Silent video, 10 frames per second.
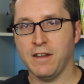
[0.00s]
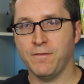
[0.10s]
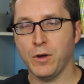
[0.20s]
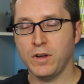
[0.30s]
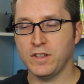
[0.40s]
it
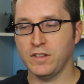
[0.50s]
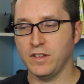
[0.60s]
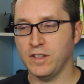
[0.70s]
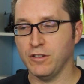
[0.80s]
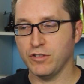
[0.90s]
focuses
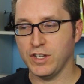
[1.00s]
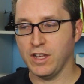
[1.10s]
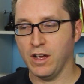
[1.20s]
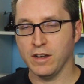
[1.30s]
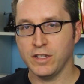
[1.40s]
its
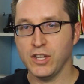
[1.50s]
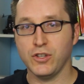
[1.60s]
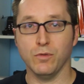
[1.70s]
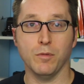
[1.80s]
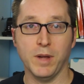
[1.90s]
energy on
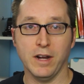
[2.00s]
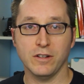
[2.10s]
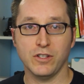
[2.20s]
tissue repair,